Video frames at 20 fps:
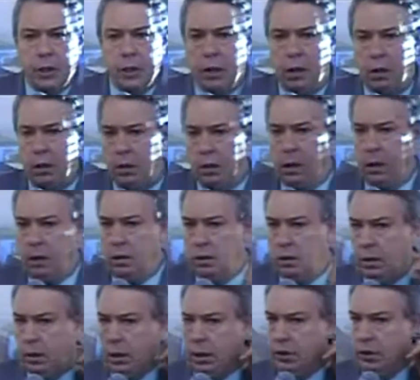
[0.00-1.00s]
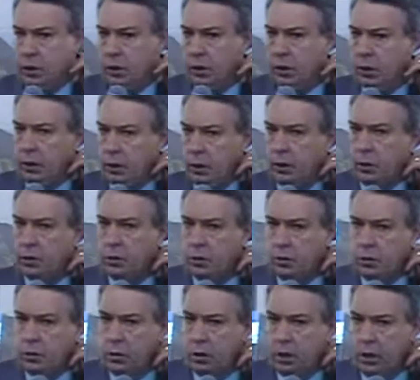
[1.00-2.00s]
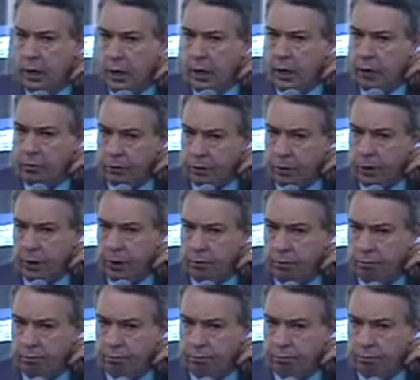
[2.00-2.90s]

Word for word: Now, now listen to this carefully.